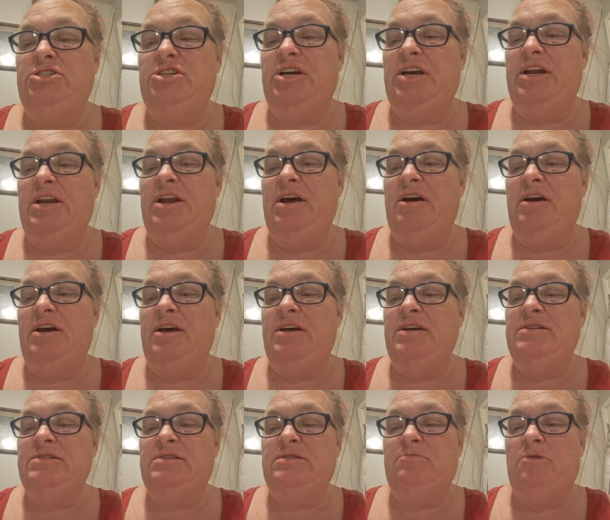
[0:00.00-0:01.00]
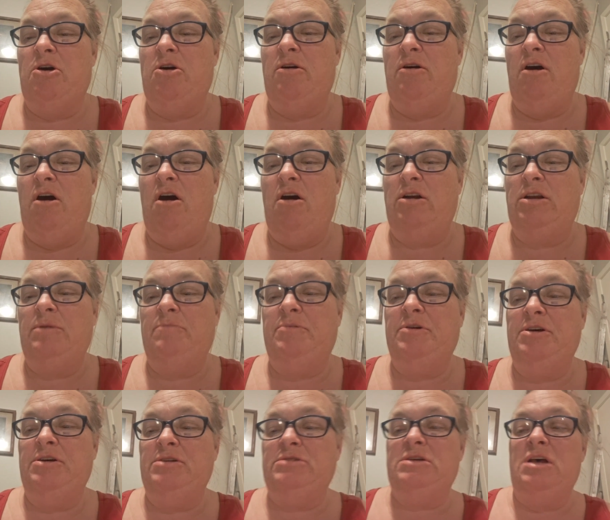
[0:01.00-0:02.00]
chicken nuggets, small
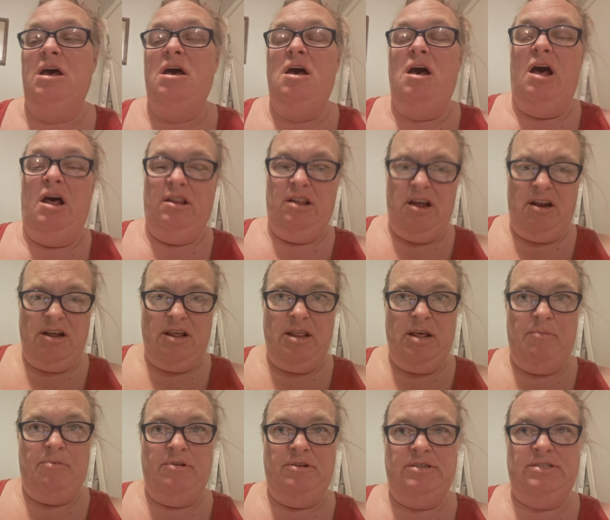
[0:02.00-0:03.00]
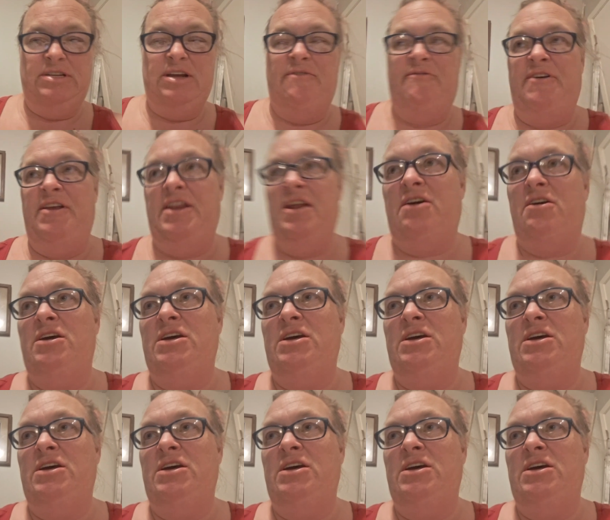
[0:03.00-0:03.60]
octopus. A lot of the stuff in there